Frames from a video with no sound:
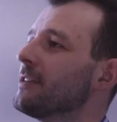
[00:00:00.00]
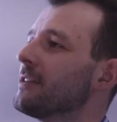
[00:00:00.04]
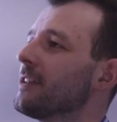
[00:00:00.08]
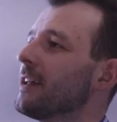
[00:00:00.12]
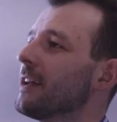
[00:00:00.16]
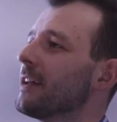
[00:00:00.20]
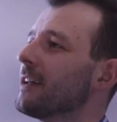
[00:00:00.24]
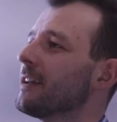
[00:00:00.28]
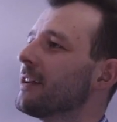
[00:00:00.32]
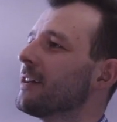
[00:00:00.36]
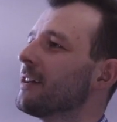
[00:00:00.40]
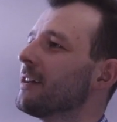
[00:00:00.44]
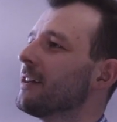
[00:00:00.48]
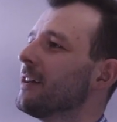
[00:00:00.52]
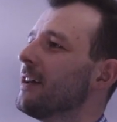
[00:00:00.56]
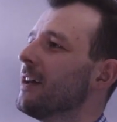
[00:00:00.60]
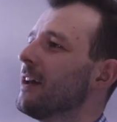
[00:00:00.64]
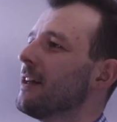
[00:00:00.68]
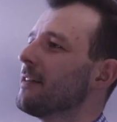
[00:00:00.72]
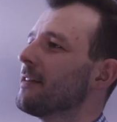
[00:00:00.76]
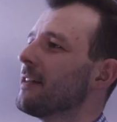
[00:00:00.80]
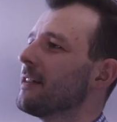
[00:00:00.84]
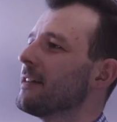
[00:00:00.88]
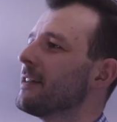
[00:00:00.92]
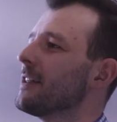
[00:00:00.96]
Like
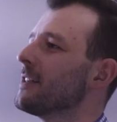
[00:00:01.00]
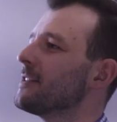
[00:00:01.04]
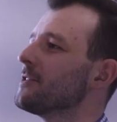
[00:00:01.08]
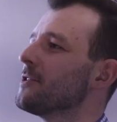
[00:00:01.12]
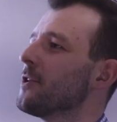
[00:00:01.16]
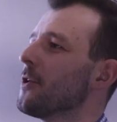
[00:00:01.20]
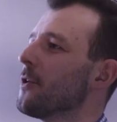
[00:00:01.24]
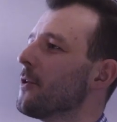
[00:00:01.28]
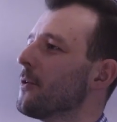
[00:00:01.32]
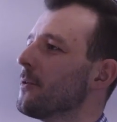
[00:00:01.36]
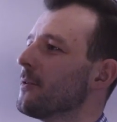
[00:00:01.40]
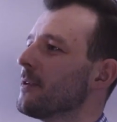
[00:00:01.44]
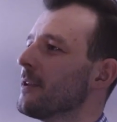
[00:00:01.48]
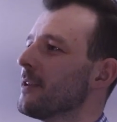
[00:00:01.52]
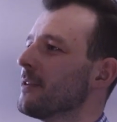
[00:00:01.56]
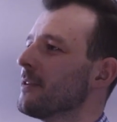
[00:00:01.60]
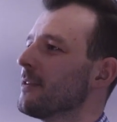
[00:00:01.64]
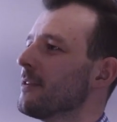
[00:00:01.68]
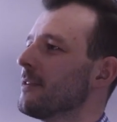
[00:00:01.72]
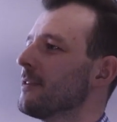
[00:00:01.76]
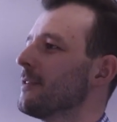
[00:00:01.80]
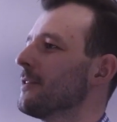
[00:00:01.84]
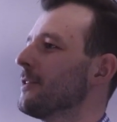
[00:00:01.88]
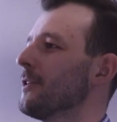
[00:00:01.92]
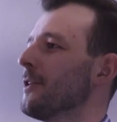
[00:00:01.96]
that there's
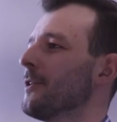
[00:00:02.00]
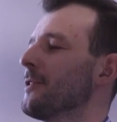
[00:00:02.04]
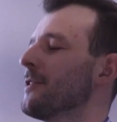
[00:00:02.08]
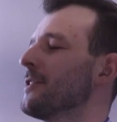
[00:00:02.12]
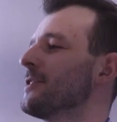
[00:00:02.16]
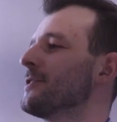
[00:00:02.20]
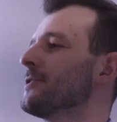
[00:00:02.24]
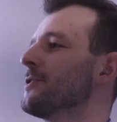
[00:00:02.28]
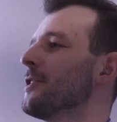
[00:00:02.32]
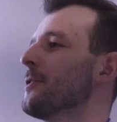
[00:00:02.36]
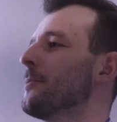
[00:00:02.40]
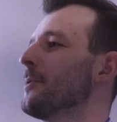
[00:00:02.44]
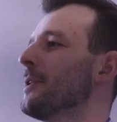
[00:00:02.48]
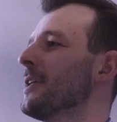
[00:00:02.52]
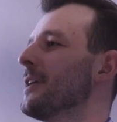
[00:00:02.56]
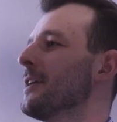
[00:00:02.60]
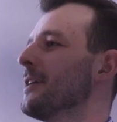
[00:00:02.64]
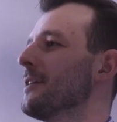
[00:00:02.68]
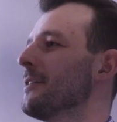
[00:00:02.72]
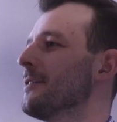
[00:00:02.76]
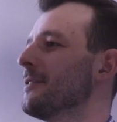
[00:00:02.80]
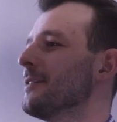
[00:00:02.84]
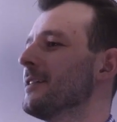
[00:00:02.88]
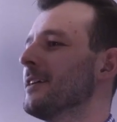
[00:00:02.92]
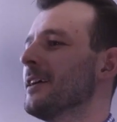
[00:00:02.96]
there's so
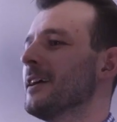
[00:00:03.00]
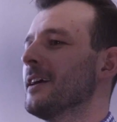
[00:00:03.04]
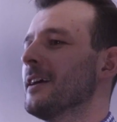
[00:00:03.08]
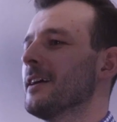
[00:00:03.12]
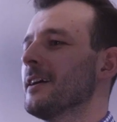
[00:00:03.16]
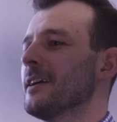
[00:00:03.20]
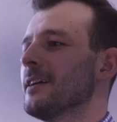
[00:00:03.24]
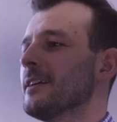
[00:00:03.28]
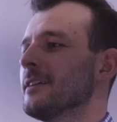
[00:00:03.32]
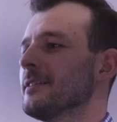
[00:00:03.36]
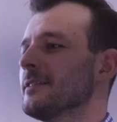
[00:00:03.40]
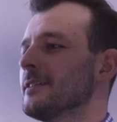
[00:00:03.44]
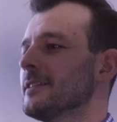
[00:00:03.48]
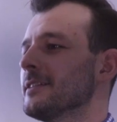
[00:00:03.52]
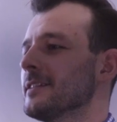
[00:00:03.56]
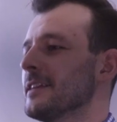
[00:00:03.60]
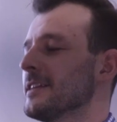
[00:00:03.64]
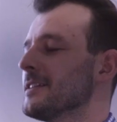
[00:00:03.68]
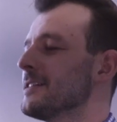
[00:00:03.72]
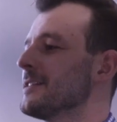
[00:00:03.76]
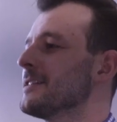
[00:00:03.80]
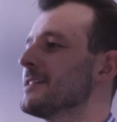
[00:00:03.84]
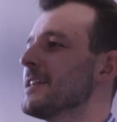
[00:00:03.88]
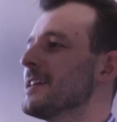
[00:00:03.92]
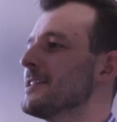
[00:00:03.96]
many
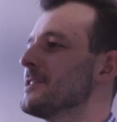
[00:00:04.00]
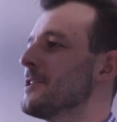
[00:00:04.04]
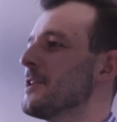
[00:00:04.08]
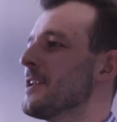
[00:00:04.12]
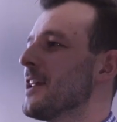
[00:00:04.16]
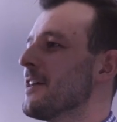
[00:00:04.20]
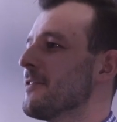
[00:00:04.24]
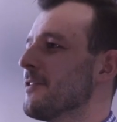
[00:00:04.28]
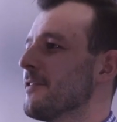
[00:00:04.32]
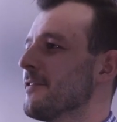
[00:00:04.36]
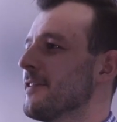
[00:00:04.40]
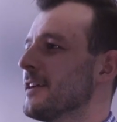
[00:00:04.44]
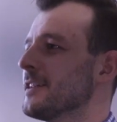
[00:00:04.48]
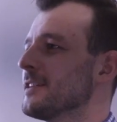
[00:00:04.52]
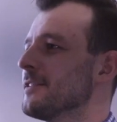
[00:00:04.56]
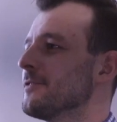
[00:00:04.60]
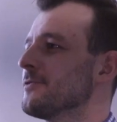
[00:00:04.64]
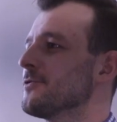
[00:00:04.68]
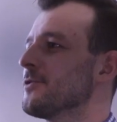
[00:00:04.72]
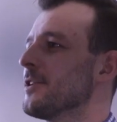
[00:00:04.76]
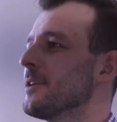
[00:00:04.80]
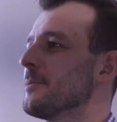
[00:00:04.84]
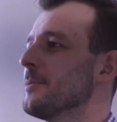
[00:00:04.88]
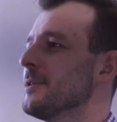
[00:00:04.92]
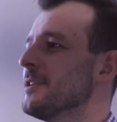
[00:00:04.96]
diseases that don't have effective
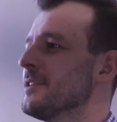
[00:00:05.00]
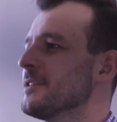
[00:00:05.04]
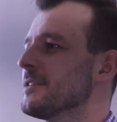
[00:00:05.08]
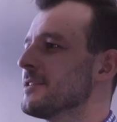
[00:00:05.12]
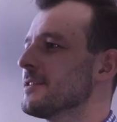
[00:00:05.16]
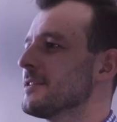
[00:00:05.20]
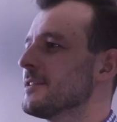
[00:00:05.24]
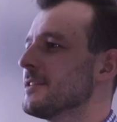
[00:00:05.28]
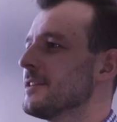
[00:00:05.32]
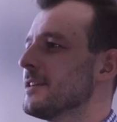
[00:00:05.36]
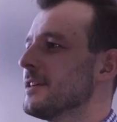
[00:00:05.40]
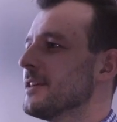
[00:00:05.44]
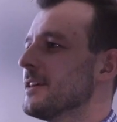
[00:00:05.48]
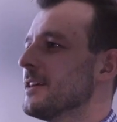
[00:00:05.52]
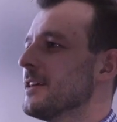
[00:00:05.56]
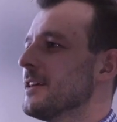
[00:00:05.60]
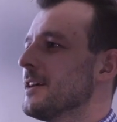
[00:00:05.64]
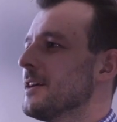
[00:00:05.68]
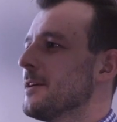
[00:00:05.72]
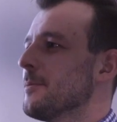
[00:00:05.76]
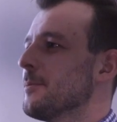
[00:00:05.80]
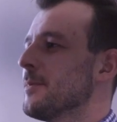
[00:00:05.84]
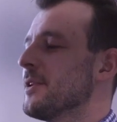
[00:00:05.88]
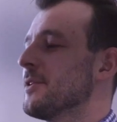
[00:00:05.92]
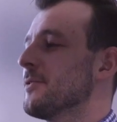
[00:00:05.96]
treatments,
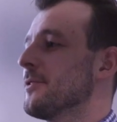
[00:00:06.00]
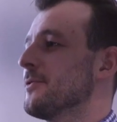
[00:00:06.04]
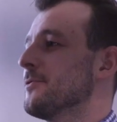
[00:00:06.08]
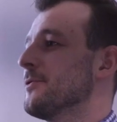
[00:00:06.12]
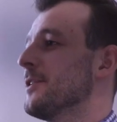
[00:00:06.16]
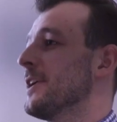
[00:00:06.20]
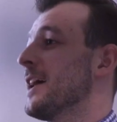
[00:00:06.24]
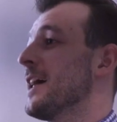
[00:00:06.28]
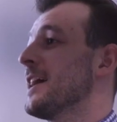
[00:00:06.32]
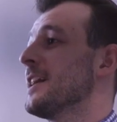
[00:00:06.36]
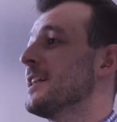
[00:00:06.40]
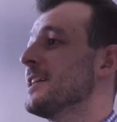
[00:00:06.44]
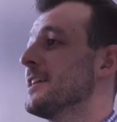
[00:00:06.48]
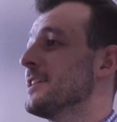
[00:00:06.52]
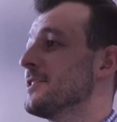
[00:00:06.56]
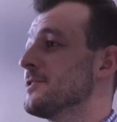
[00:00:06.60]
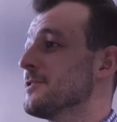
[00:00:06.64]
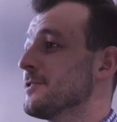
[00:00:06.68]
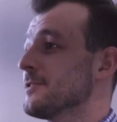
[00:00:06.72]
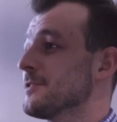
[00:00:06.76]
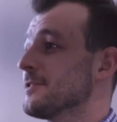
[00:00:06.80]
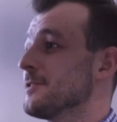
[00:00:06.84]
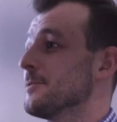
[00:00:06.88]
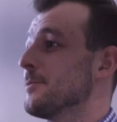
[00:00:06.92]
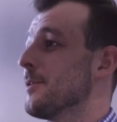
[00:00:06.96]
but in reality, it's
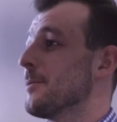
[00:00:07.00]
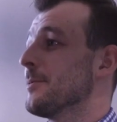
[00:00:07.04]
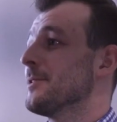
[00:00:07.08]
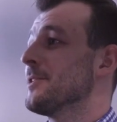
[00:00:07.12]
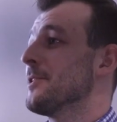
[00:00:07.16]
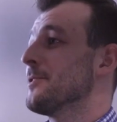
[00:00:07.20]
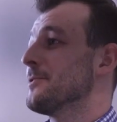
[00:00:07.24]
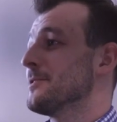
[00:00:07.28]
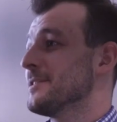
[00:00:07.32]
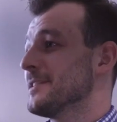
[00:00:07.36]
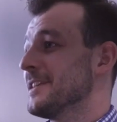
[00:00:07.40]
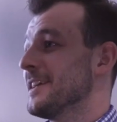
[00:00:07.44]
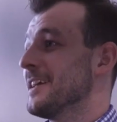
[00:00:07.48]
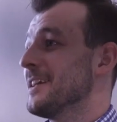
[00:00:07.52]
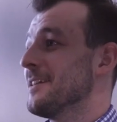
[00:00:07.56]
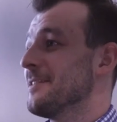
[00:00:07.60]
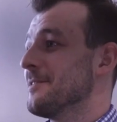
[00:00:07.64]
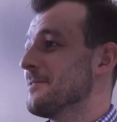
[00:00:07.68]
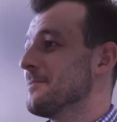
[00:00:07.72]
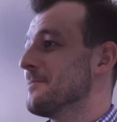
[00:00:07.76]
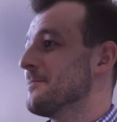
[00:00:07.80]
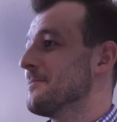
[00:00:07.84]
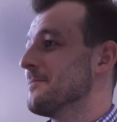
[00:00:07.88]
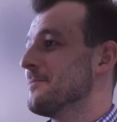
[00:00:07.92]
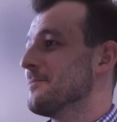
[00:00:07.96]
just you probably don't see
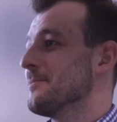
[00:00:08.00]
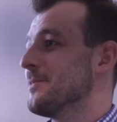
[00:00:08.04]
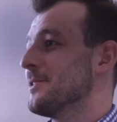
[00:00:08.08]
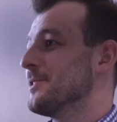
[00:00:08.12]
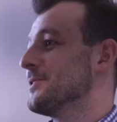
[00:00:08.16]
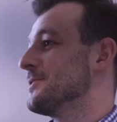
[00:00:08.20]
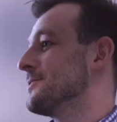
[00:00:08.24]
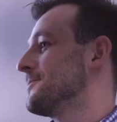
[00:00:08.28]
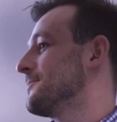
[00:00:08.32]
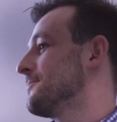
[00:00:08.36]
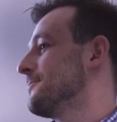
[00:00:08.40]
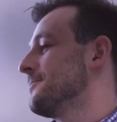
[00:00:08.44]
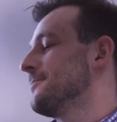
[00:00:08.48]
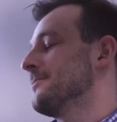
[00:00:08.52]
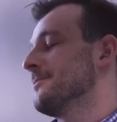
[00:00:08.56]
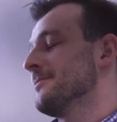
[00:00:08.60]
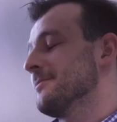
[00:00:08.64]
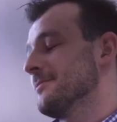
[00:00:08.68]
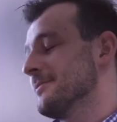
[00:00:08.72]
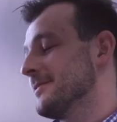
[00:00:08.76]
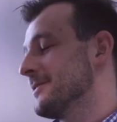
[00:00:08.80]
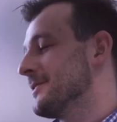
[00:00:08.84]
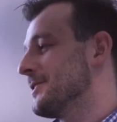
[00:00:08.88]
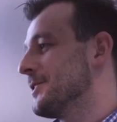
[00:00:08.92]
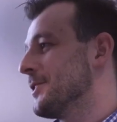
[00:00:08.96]
because
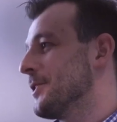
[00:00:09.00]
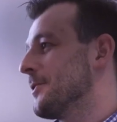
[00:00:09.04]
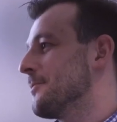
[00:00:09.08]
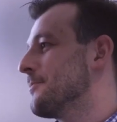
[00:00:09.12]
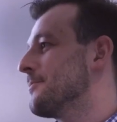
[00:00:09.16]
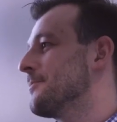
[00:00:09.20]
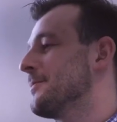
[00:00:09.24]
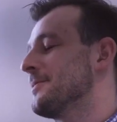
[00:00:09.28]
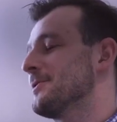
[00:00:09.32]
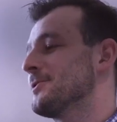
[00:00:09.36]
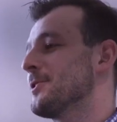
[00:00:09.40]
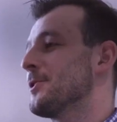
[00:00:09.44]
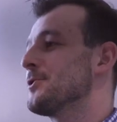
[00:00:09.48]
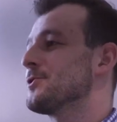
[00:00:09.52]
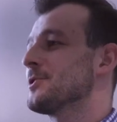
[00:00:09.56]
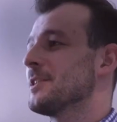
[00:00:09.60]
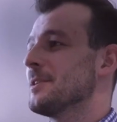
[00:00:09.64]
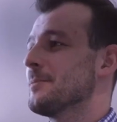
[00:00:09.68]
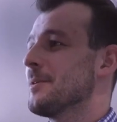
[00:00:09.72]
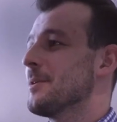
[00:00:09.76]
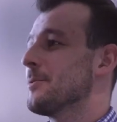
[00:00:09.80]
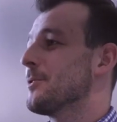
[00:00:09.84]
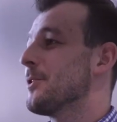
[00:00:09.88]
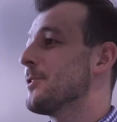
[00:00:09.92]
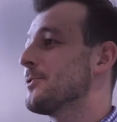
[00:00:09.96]
socially
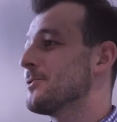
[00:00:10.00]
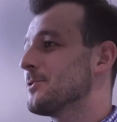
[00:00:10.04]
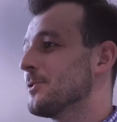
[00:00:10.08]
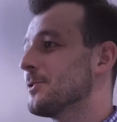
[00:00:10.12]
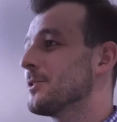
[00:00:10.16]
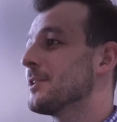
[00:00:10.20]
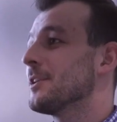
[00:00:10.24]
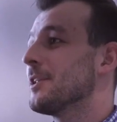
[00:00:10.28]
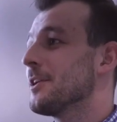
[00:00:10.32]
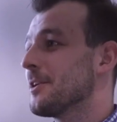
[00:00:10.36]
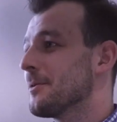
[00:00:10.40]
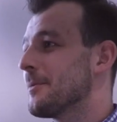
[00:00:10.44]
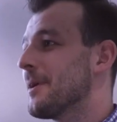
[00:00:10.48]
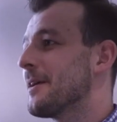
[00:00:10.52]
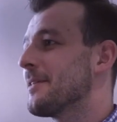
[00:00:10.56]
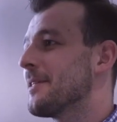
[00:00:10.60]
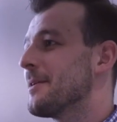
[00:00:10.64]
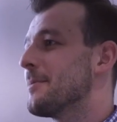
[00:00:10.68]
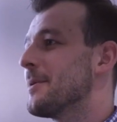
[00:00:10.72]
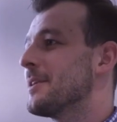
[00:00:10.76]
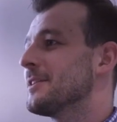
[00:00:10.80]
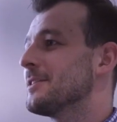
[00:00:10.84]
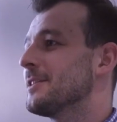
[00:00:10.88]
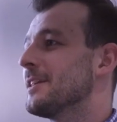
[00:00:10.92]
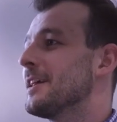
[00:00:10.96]
people don't talk a lot about their
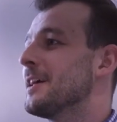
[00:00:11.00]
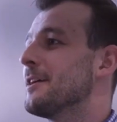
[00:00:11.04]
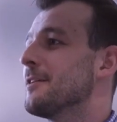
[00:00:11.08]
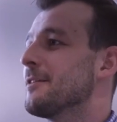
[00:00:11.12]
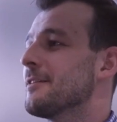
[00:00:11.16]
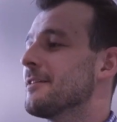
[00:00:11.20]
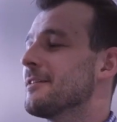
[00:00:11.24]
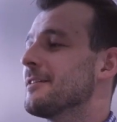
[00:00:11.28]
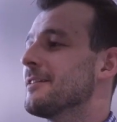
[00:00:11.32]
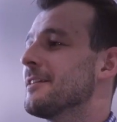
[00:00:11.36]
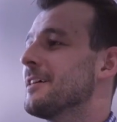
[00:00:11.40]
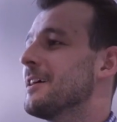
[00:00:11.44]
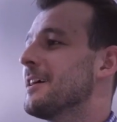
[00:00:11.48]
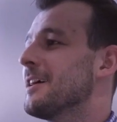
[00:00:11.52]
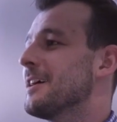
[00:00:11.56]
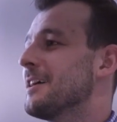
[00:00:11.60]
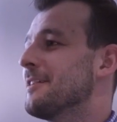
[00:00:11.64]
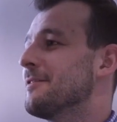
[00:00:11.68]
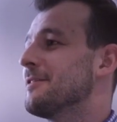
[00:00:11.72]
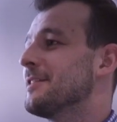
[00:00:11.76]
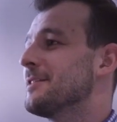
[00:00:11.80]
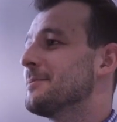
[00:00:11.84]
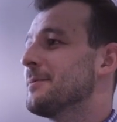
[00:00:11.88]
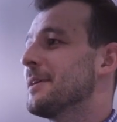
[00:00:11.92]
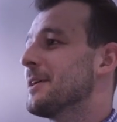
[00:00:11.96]
mental health
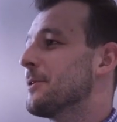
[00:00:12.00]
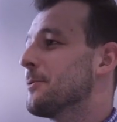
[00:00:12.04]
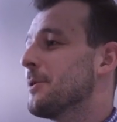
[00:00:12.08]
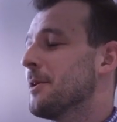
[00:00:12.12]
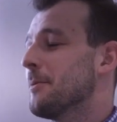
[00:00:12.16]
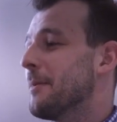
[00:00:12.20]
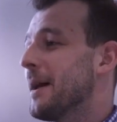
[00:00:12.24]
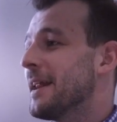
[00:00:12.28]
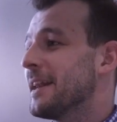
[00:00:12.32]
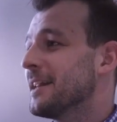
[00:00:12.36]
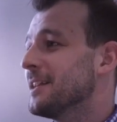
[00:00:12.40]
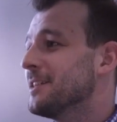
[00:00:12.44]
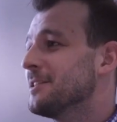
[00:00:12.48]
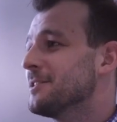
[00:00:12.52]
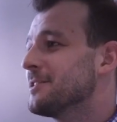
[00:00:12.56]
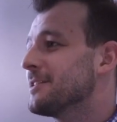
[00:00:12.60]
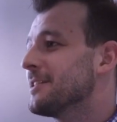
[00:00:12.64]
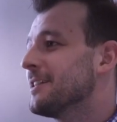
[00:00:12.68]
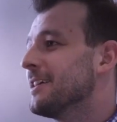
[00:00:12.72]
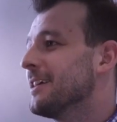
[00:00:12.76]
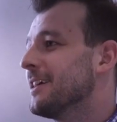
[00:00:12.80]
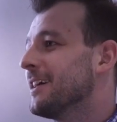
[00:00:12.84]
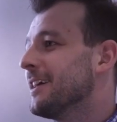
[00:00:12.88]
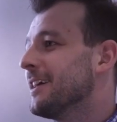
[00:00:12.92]
if it's being well managed,